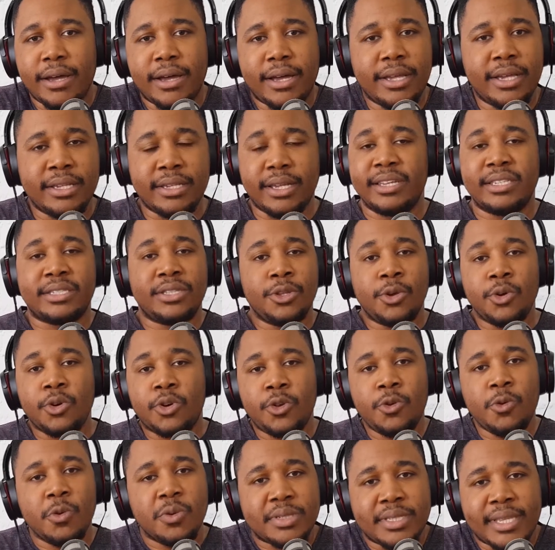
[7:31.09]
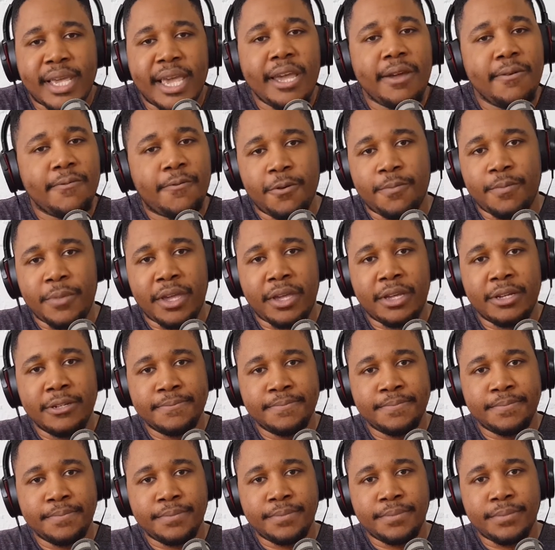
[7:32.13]
There's no clue. It's taken from me.
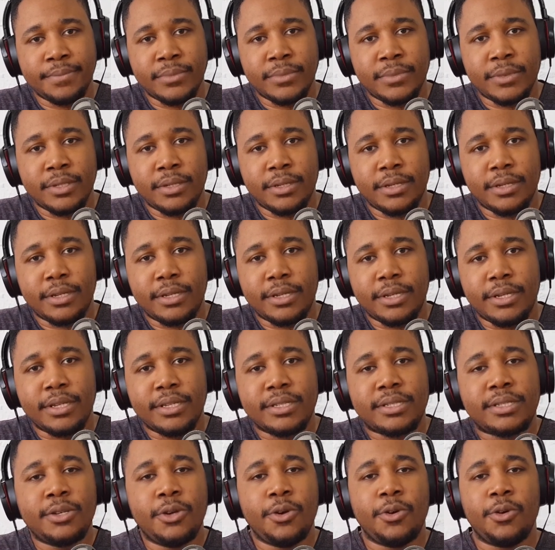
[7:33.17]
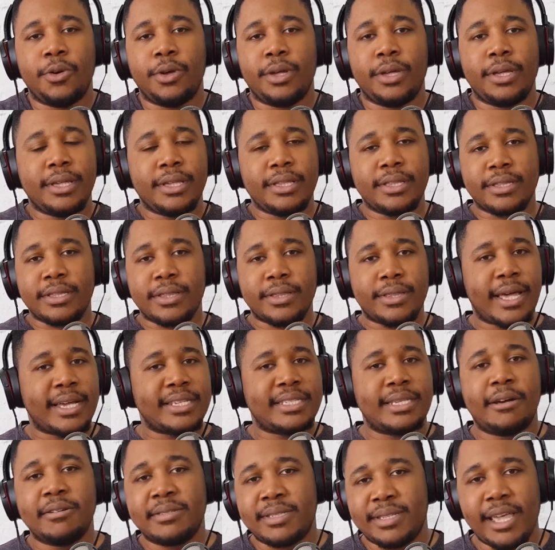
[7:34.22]
So that's
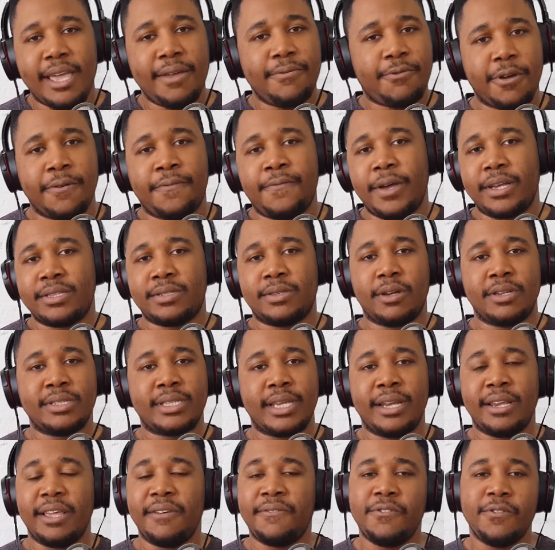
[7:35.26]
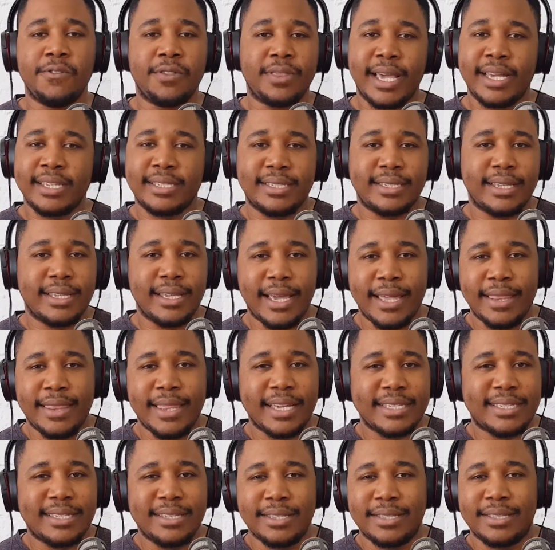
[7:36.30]
how slavery affects us. And
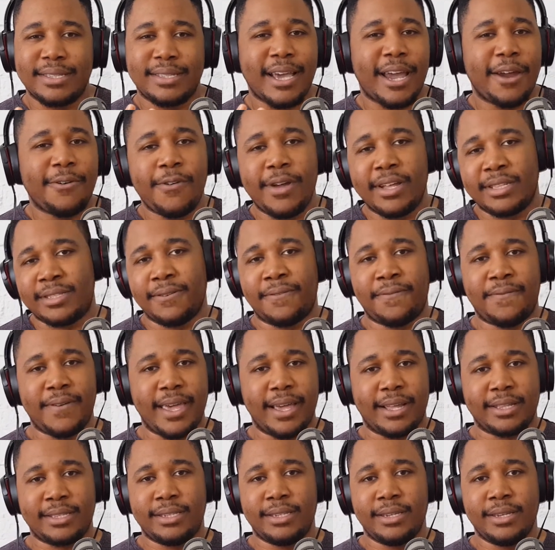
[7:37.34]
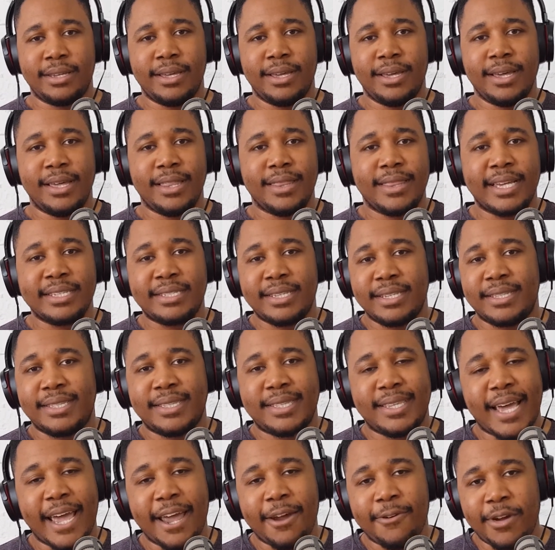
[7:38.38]
that's a direct effect. That's a
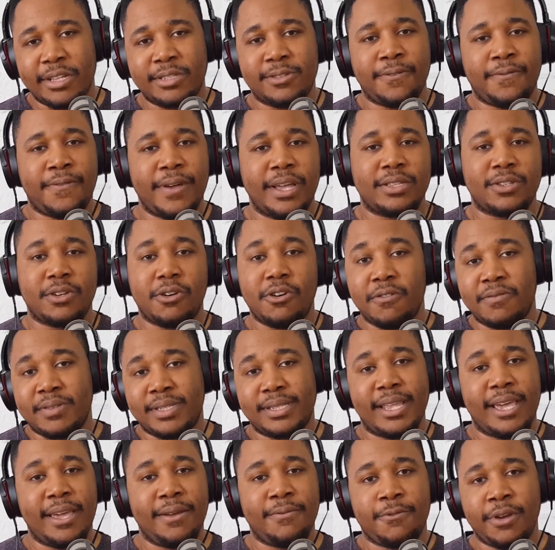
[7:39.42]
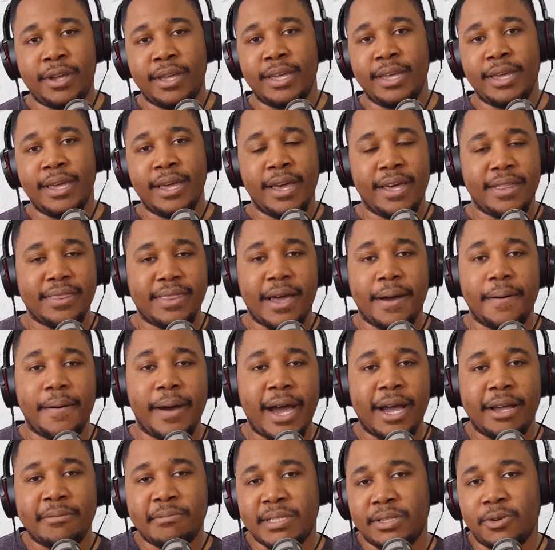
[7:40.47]
direct effect of slavery, that
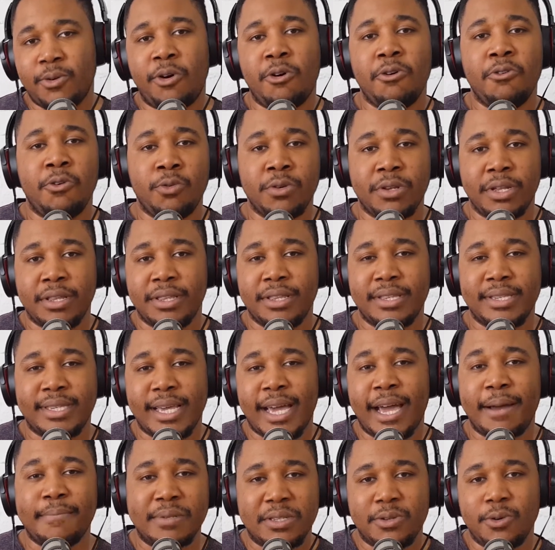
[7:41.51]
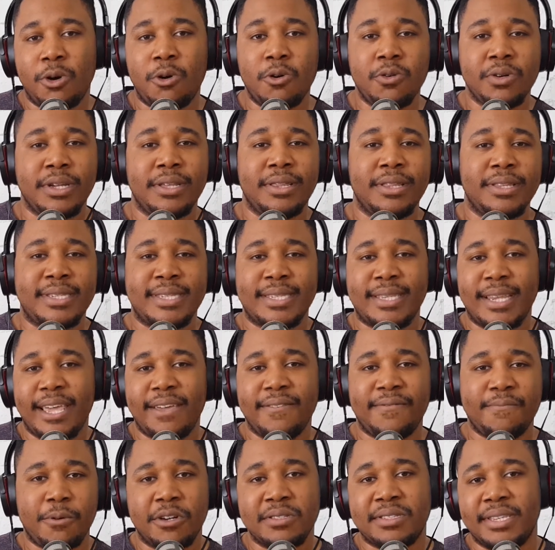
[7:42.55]
I'm still holding the slave
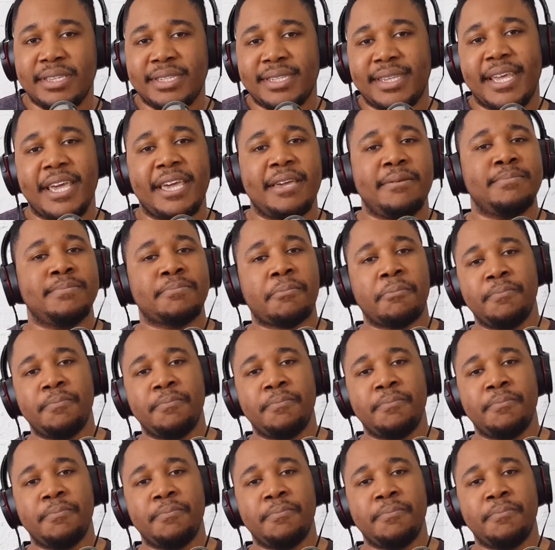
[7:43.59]
master's name.